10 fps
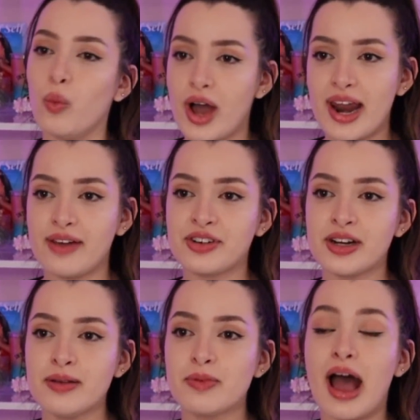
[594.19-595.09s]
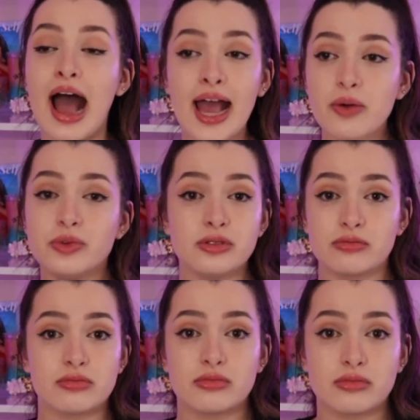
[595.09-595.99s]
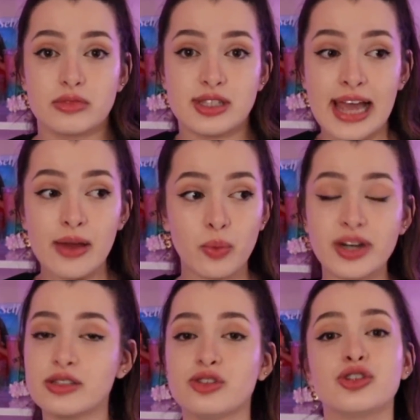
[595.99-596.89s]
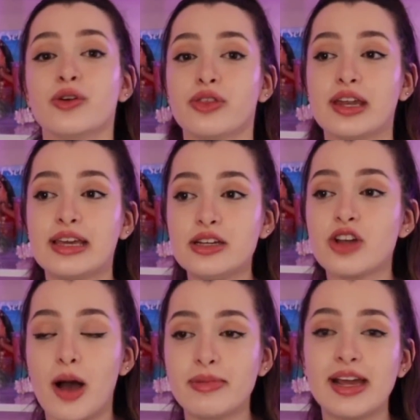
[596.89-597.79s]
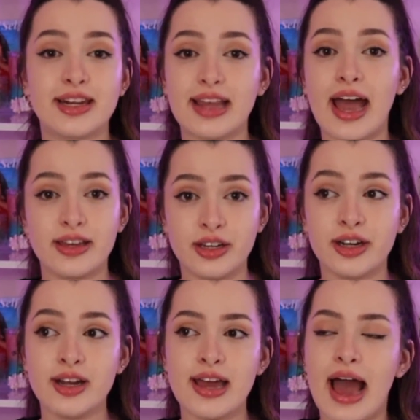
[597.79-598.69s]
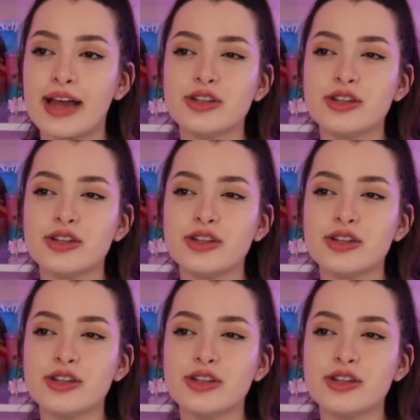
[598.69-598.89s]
whatever, but I will say what is the truth, and he dominated that year, and I